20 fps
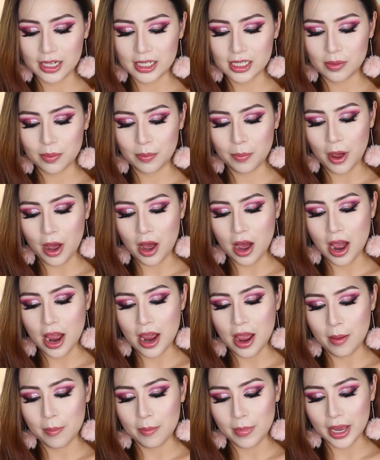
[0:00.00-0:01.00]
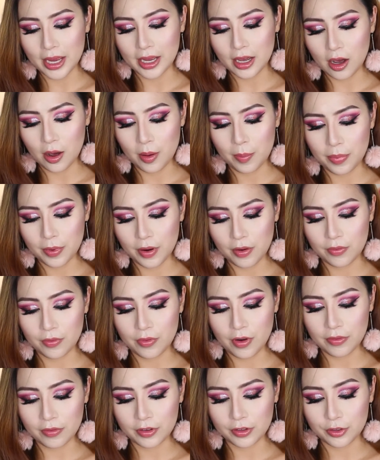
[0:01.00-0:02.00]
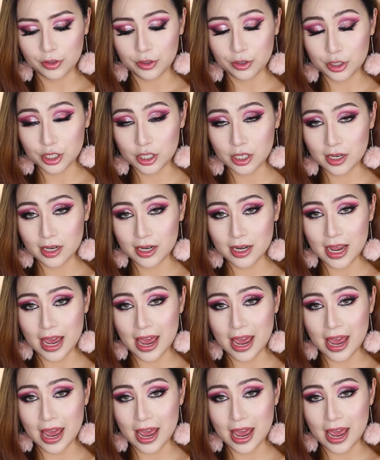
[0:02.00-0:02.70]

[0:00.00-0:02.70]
It's by Makeup Revolution,